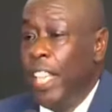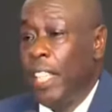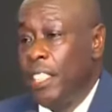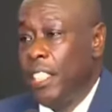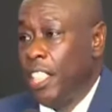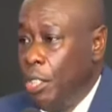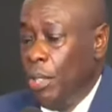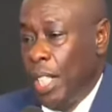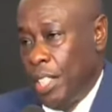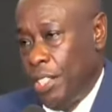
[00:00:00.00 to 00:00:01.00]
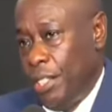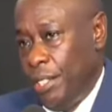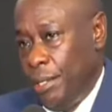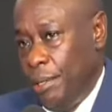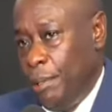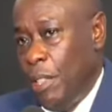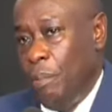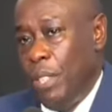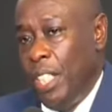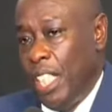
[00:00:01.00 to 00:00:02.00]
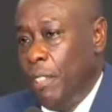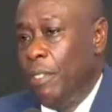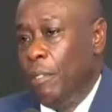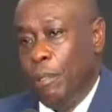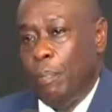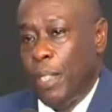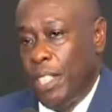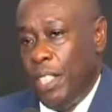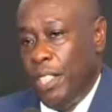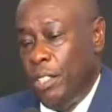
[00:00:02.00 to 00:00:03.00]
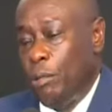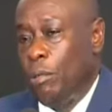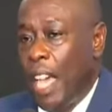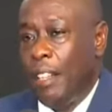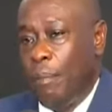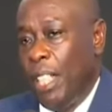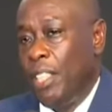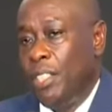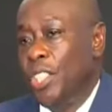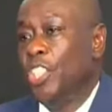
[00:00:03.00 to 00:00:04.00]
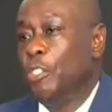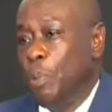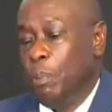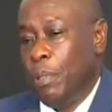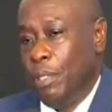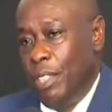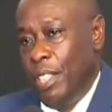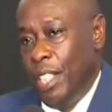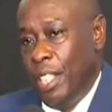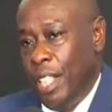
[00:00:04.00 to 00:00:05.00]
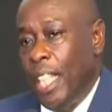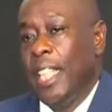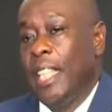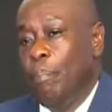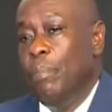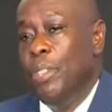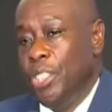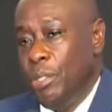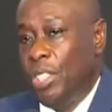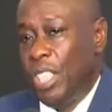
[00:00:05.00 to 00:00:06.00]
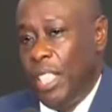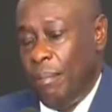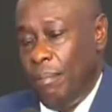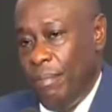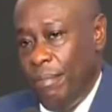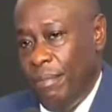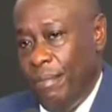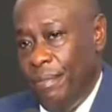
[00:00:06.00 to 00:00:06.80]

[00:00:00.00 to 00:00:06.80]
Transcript: many executors who have been given properties to run by deceased people end up misusing them.